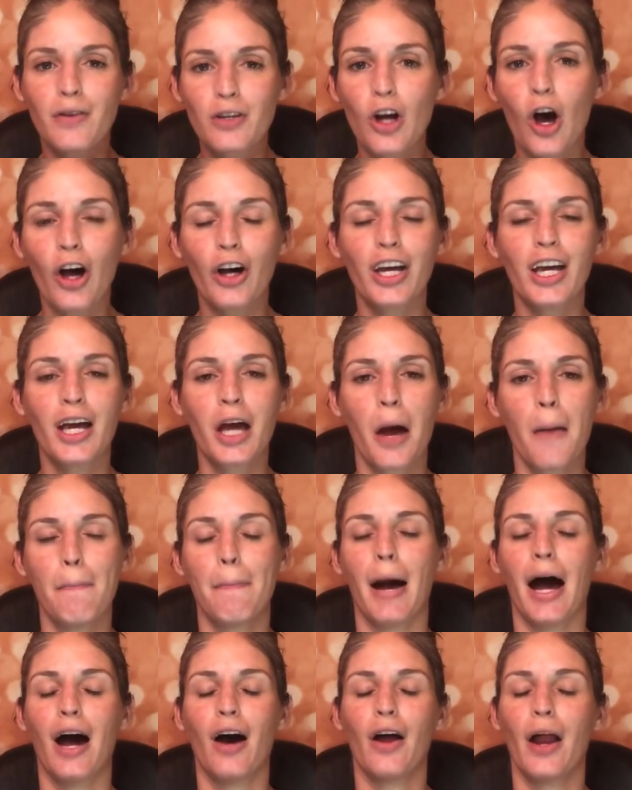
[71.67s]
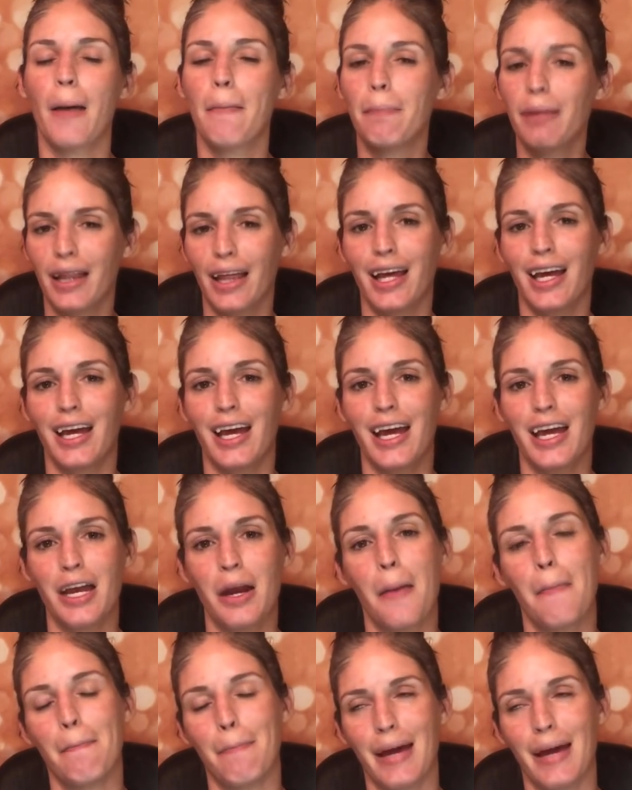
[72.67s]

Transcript: talking about and playing in